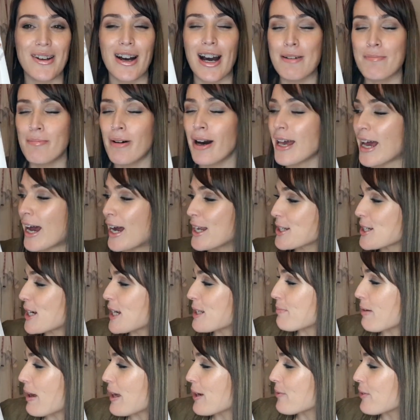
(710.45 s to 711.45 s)
I might
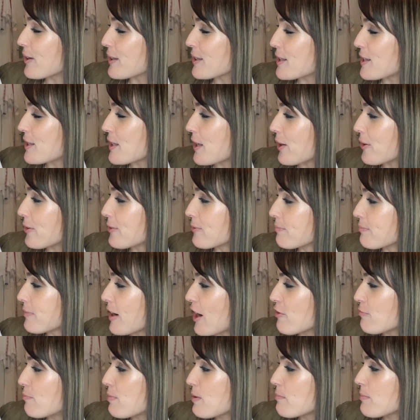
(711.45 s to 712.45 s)
actually make one soon.
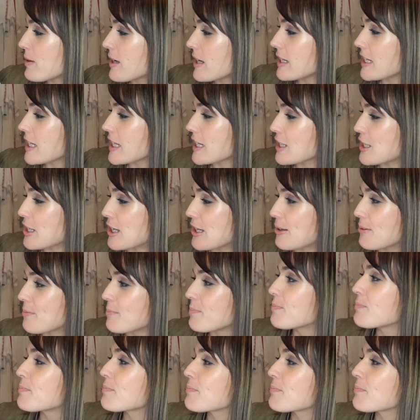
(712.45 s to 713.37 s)
I've been meaning to.